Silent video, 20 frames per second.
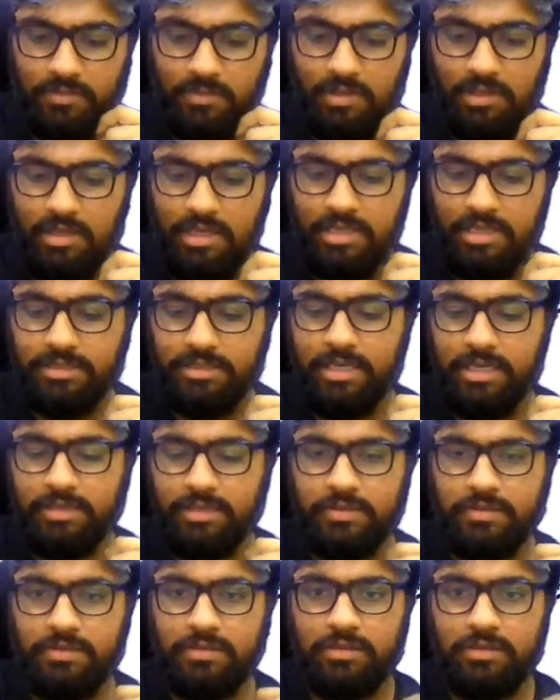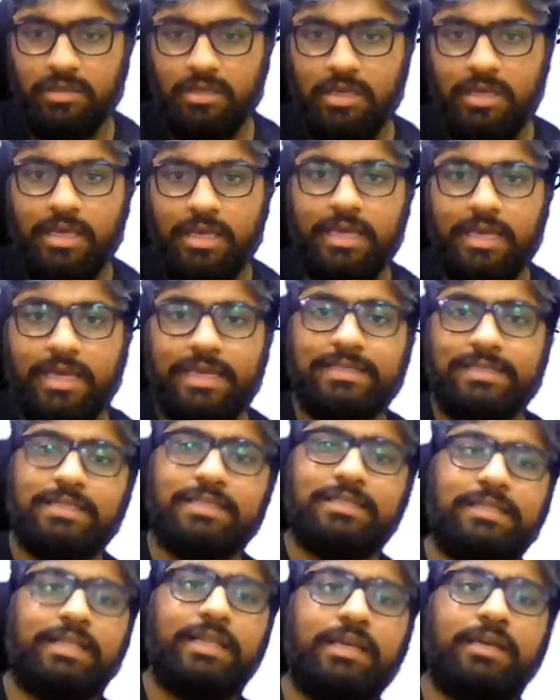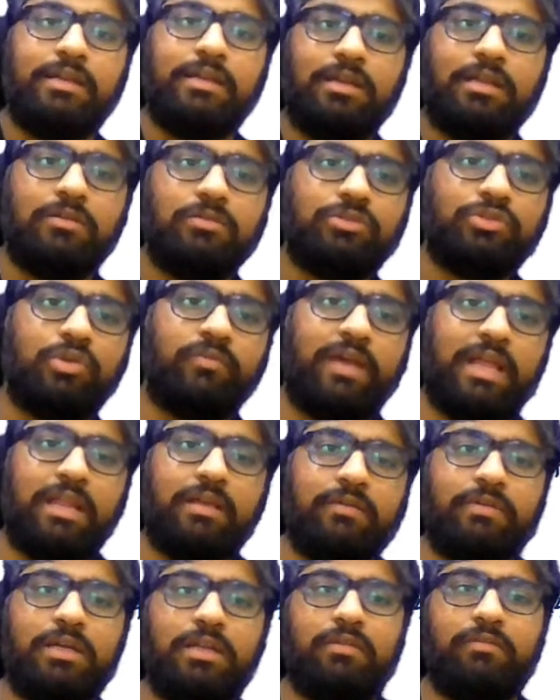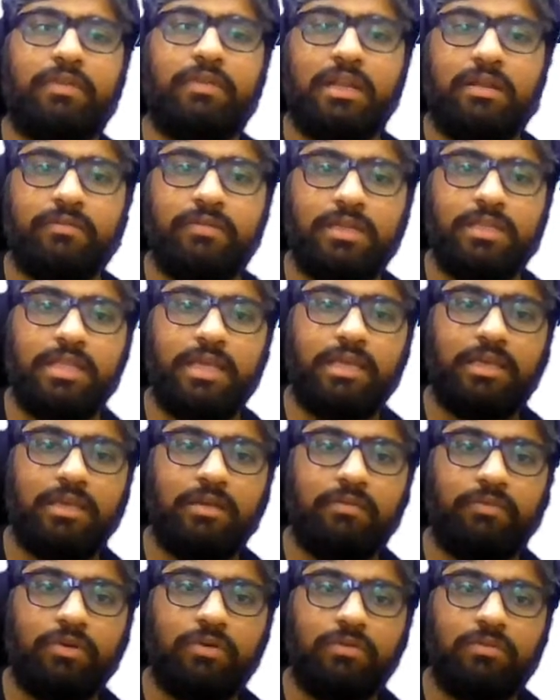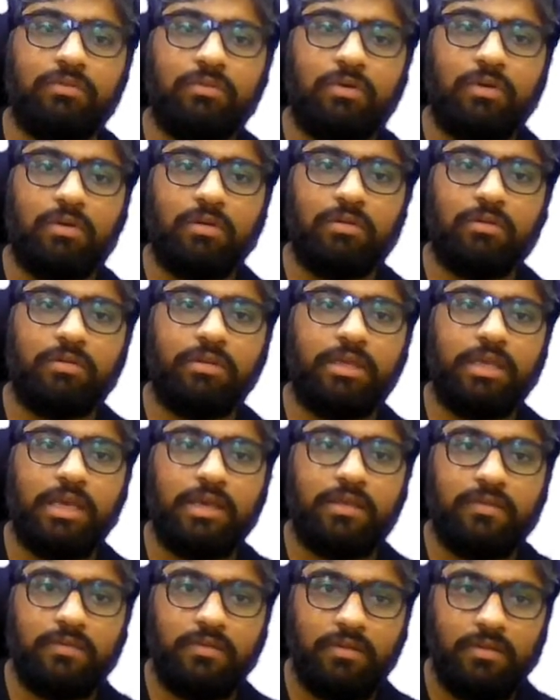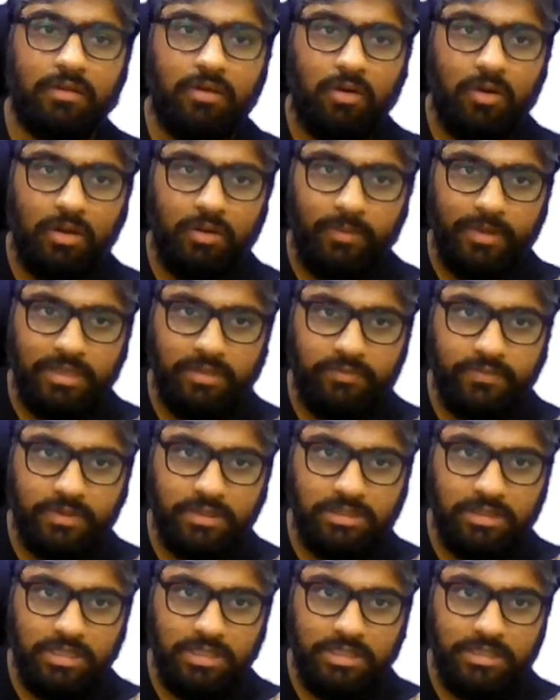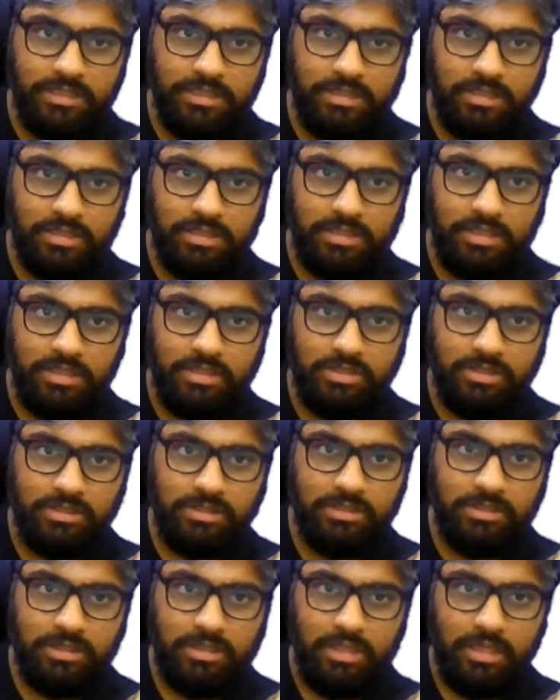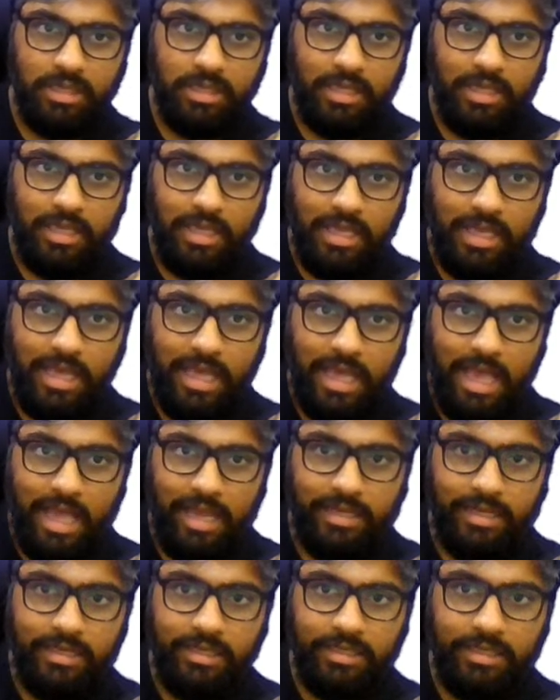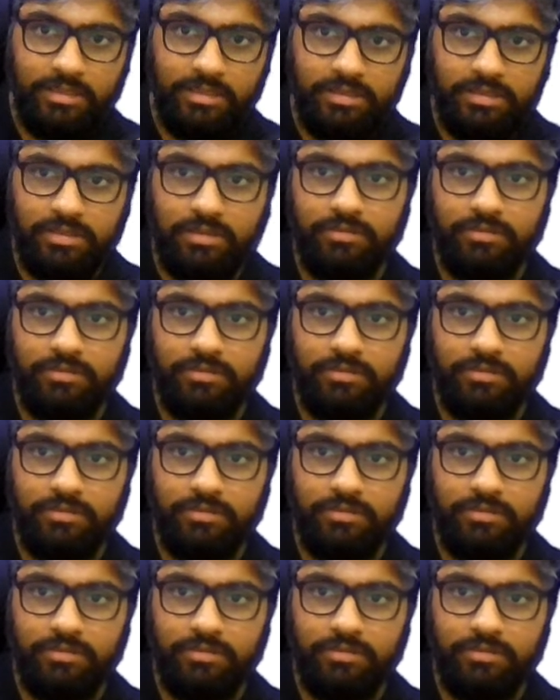Yes guys, is this clear now? So whenever they give you, yes, always first consider this, at least.